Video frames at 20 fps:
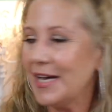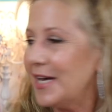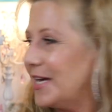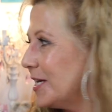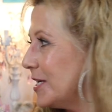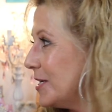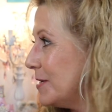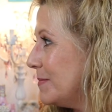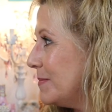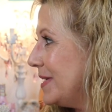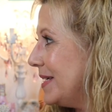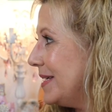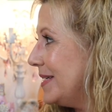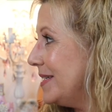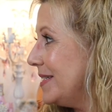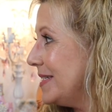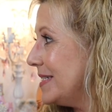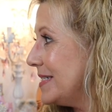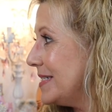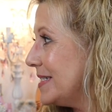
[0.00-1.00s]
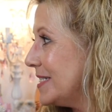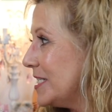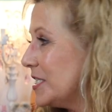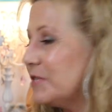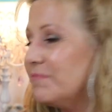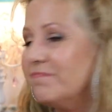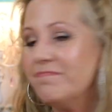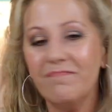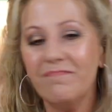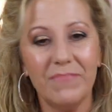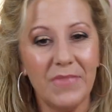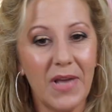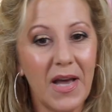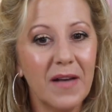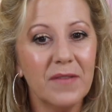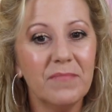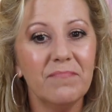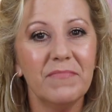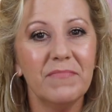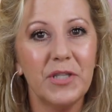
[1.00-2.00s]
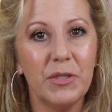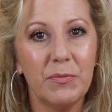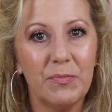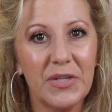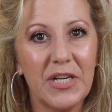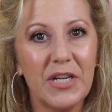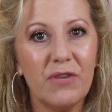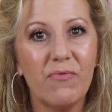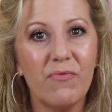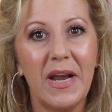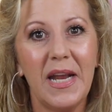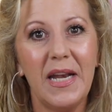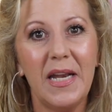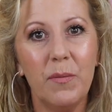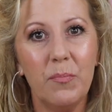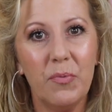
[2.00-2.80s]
It is, yeah, it's pretty rainy,